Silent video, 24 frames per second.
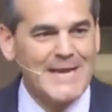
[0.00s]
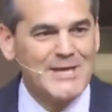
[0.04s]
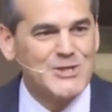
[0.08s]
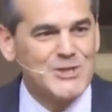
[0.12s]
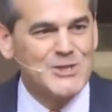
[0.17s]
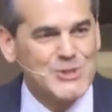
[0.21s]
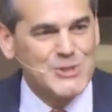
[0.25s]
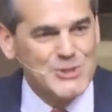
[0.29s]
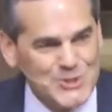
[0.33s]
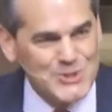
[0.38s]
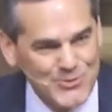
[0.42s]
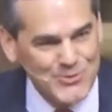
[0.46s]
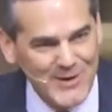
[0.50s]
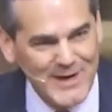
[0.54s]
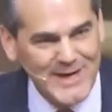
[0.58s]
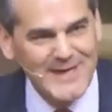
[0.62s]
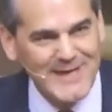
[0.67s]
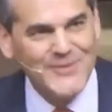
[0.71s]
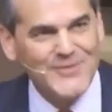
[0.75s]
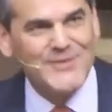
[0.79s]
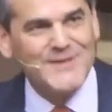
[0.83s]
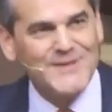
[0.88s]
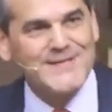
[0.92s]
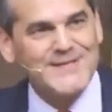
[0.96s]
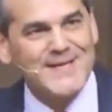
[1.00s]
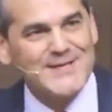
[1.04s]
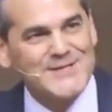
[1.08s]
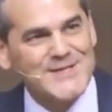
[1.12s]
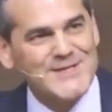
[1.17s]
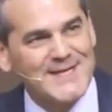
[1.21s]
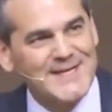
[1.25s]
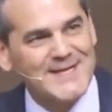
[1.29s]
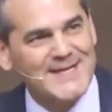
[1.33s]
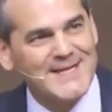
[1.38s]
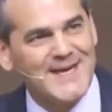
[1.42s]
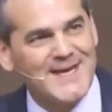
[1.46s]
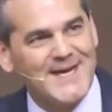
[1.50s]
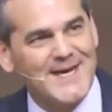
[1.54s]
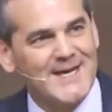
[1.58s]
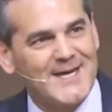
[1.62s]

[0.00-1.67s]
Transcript: My strength doesn't